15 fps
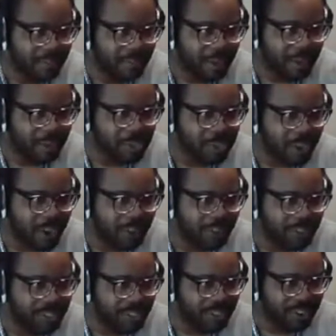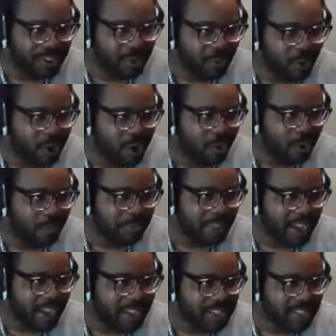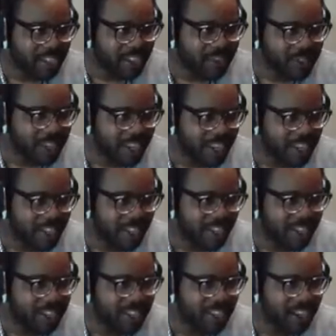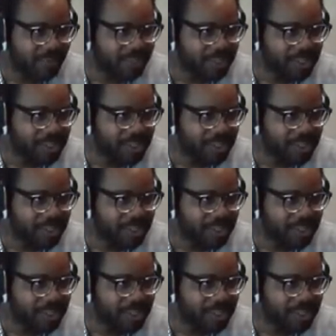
Ramble Scramble. So there's a wrong warp that saves a ton of time.